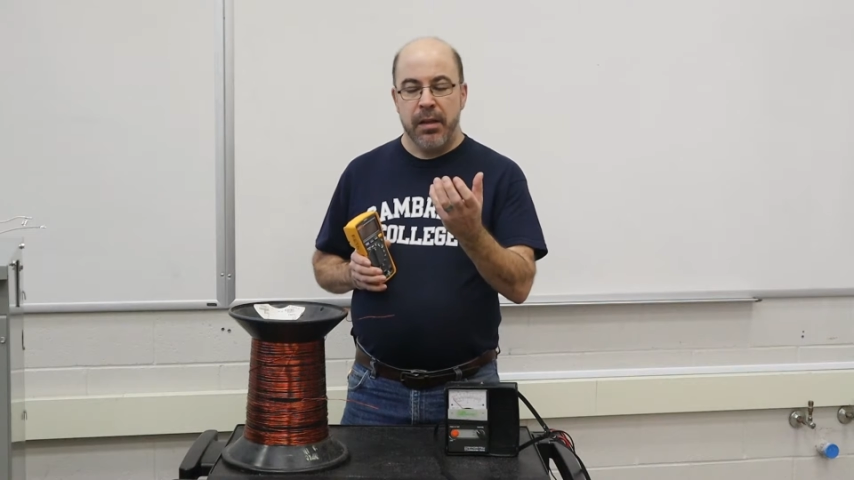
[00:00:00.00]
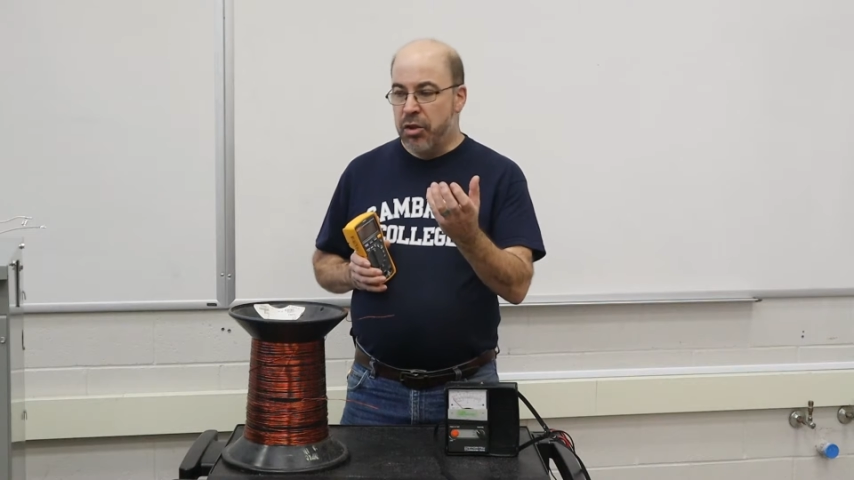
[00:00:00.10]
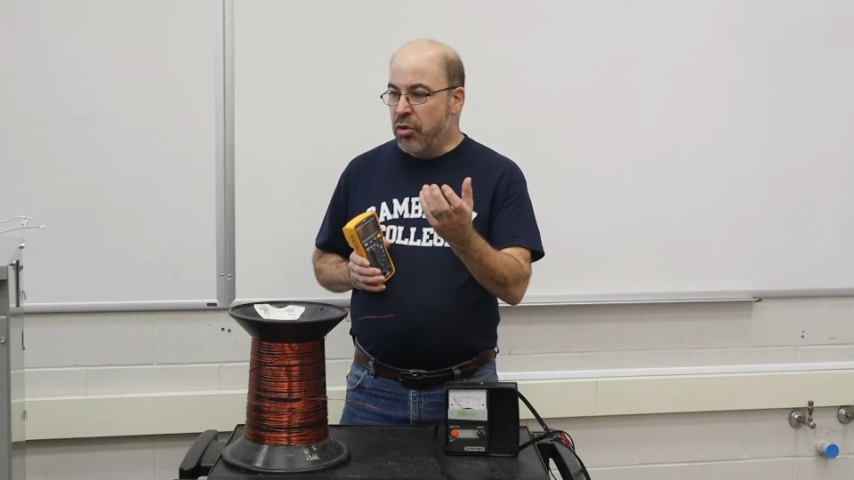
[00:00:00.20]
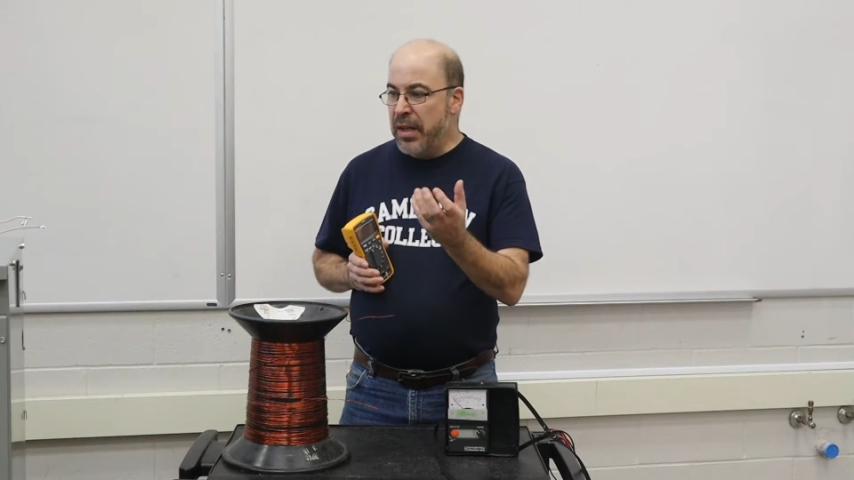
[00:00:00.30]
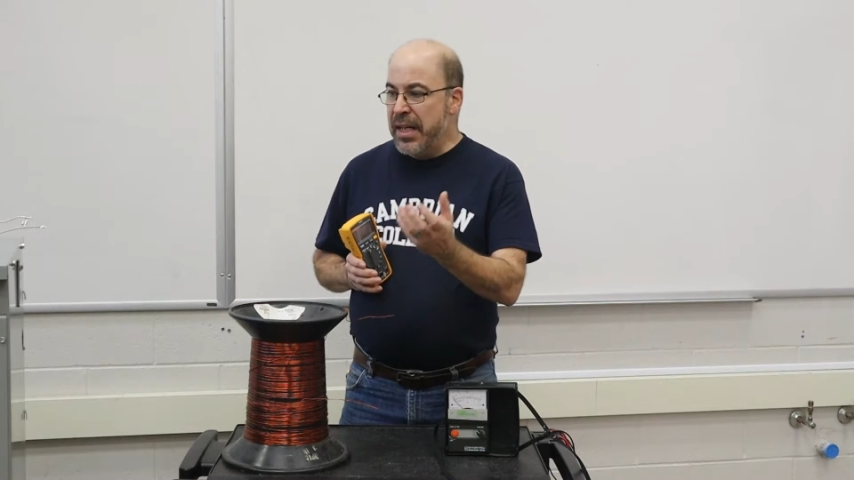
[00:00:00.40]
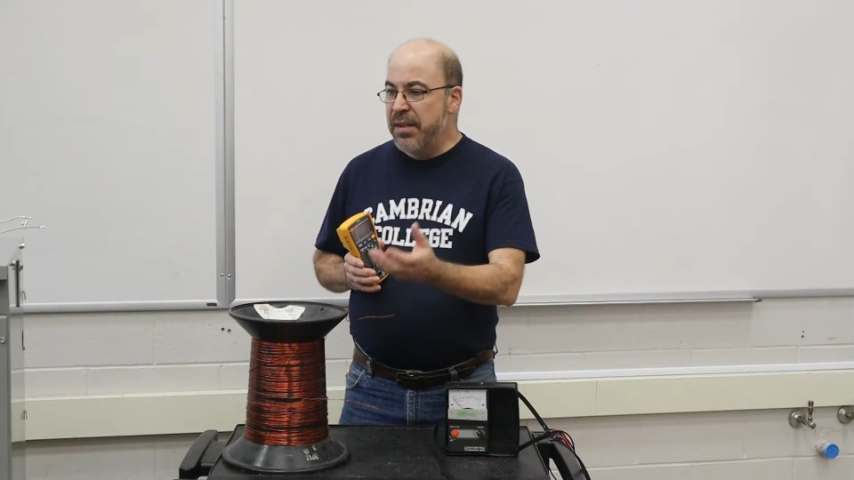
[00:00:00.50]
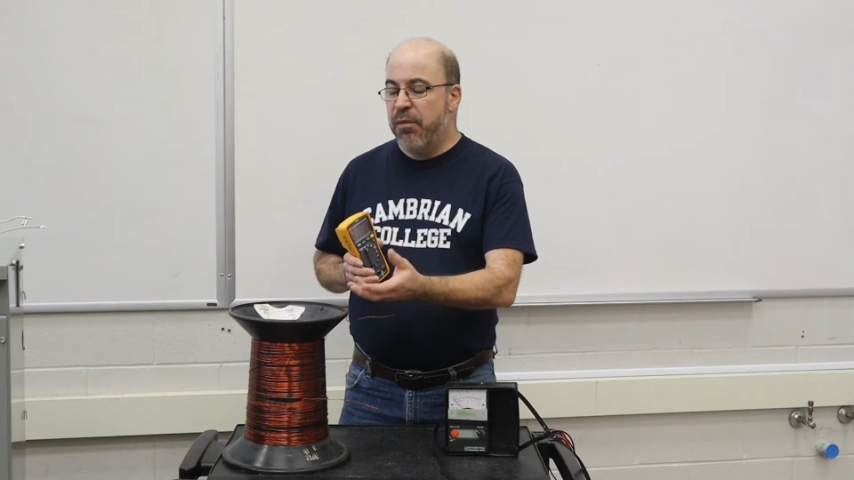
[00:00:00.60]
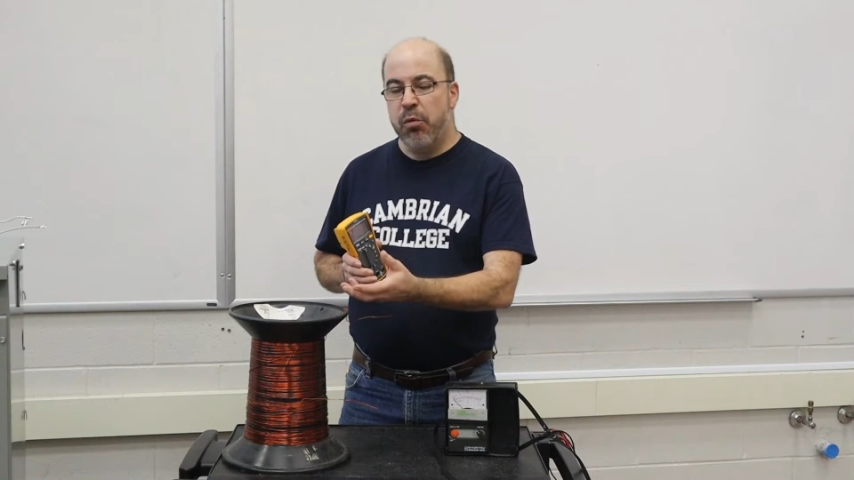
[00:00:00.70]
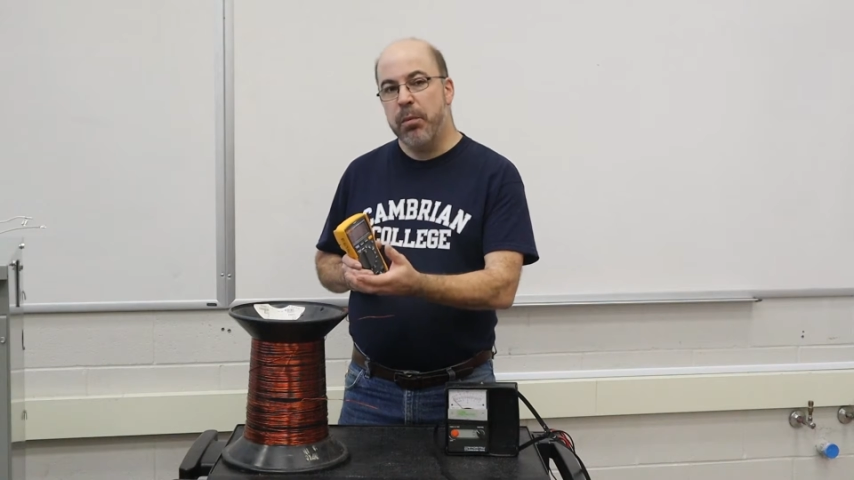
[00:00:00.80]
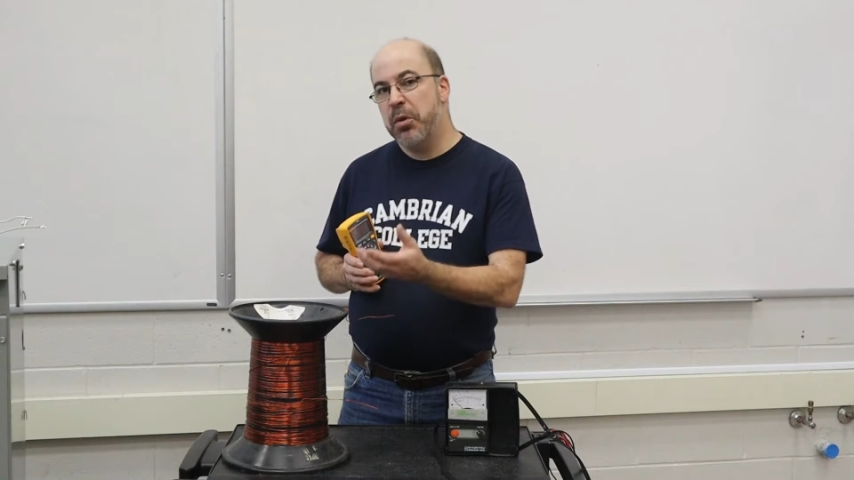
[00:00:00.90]
the
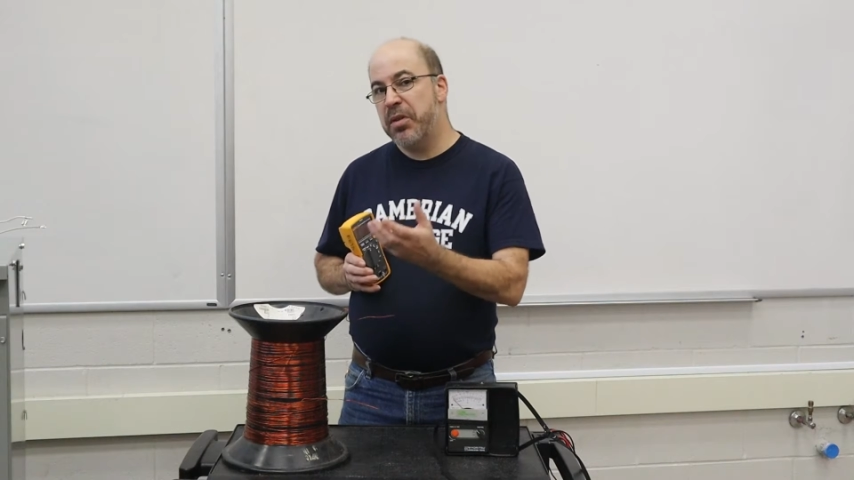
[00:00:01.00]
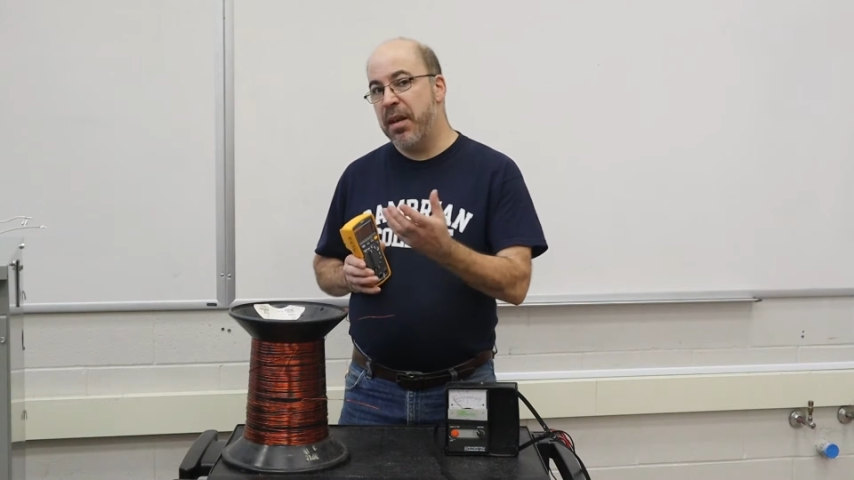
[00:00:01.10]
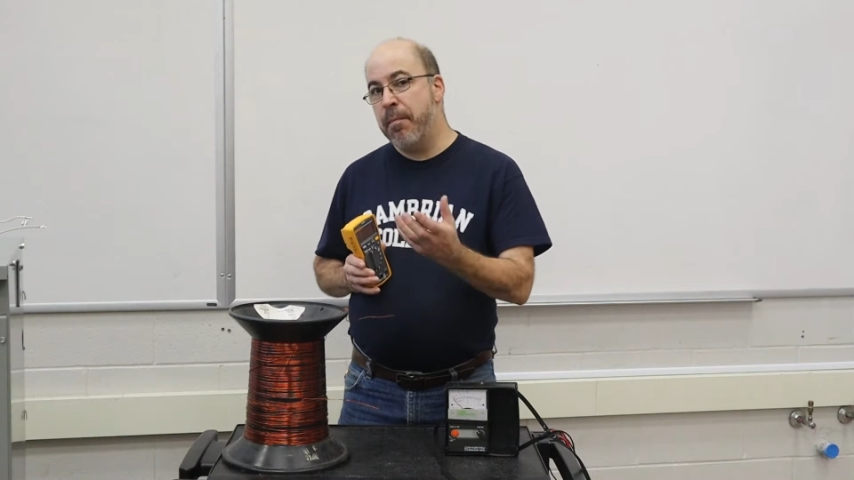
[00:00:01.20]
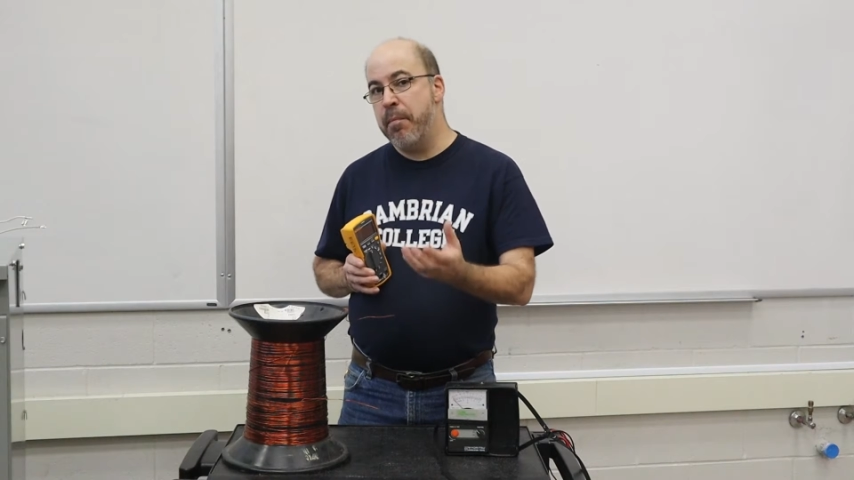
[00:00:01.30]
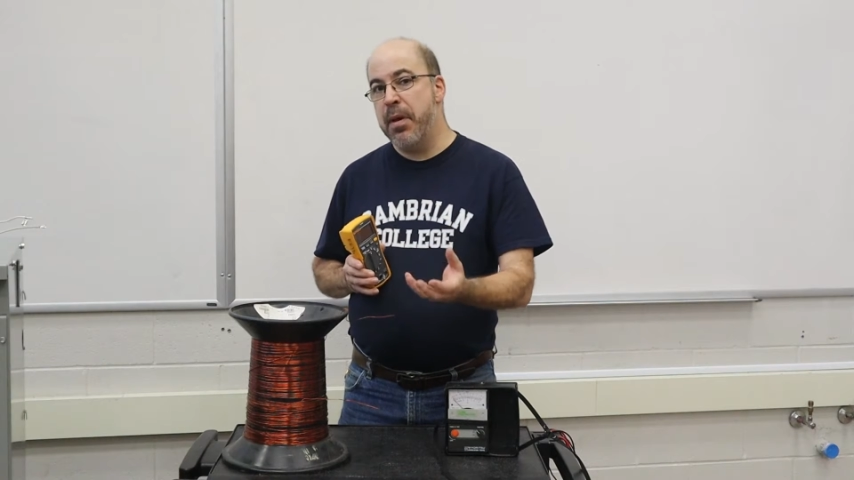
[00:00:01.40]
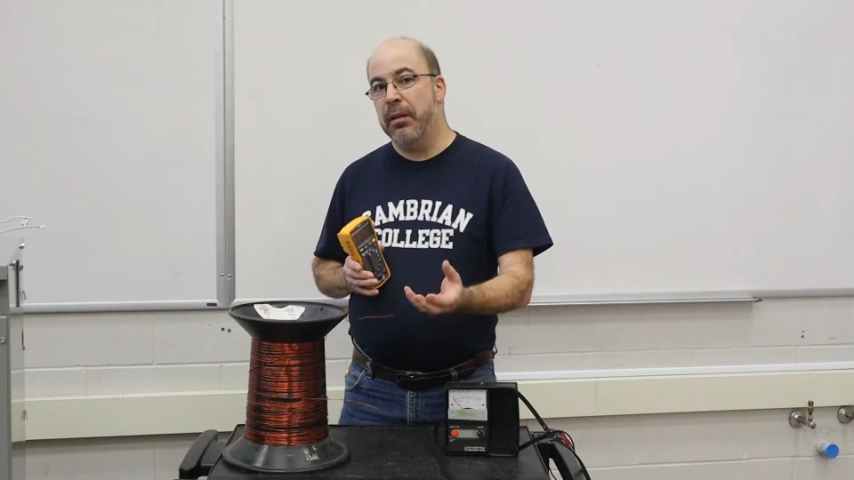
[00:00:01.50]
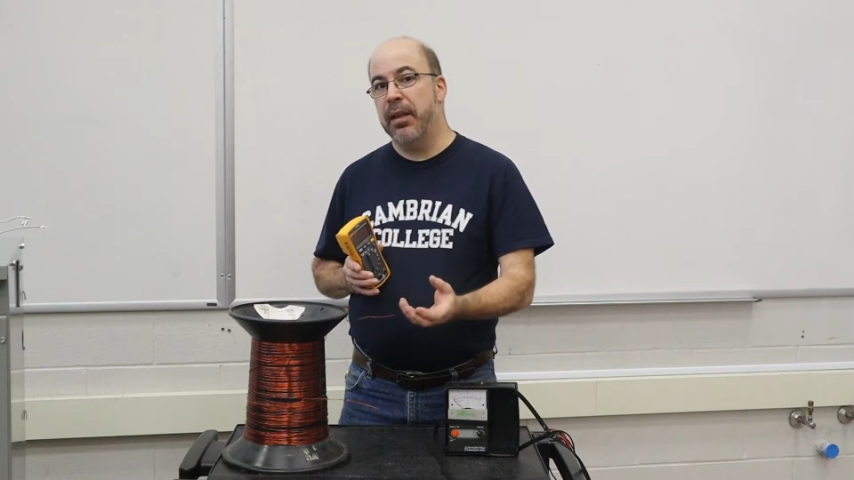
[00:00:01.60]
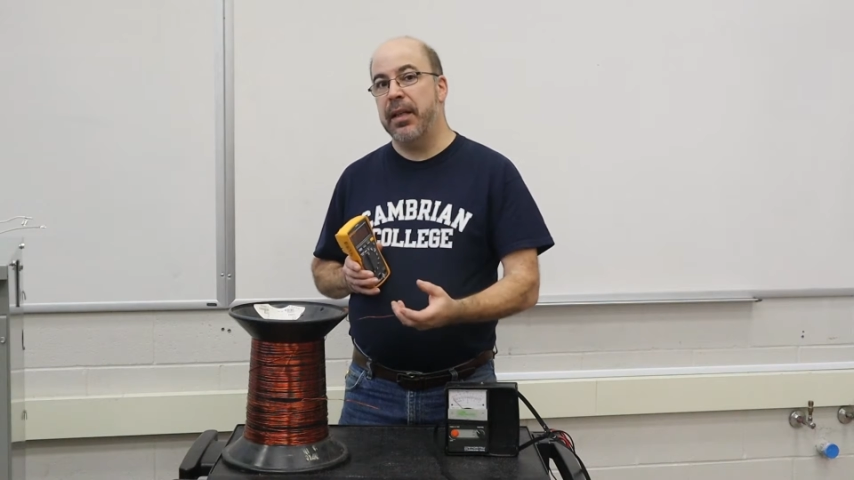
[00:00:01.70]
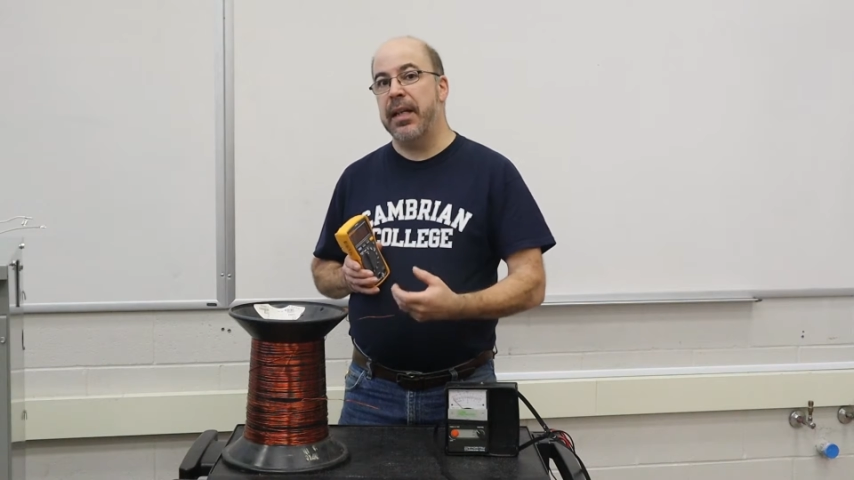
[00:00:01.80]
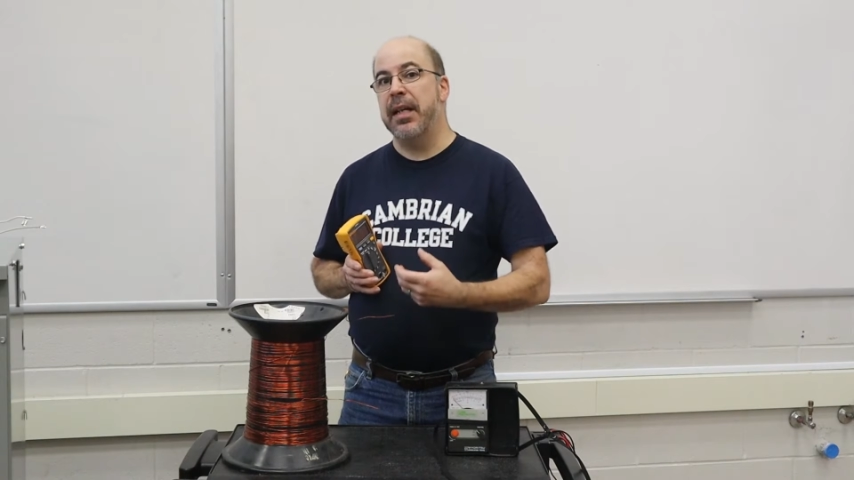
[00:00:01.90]
transformer's
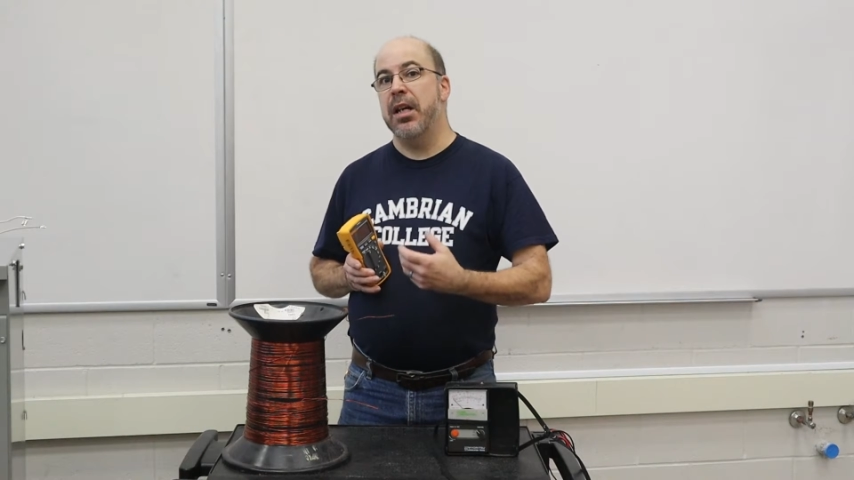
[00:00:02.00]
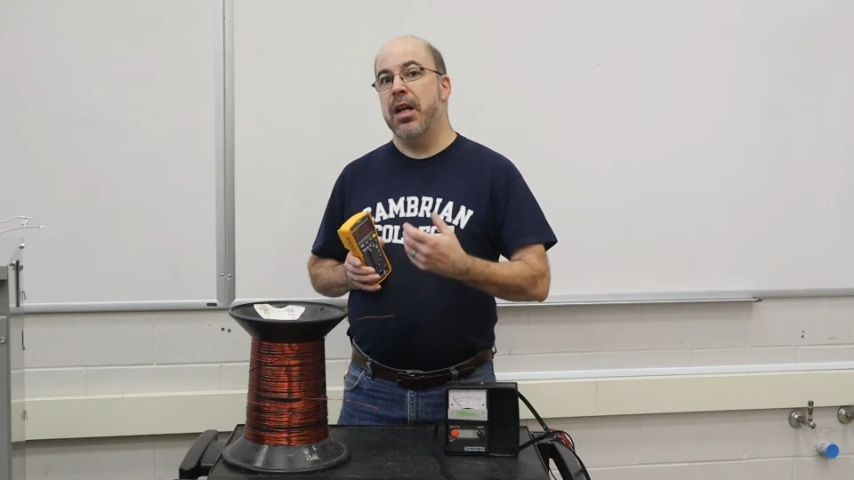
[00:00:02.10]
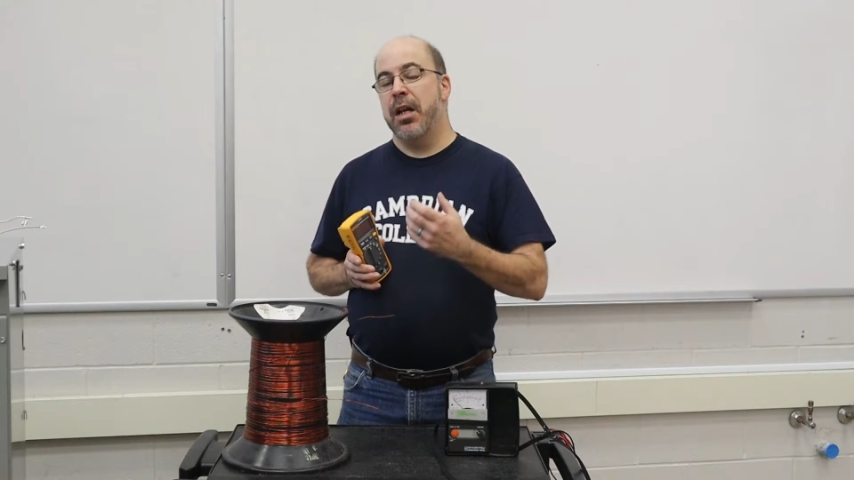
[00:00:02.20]
ability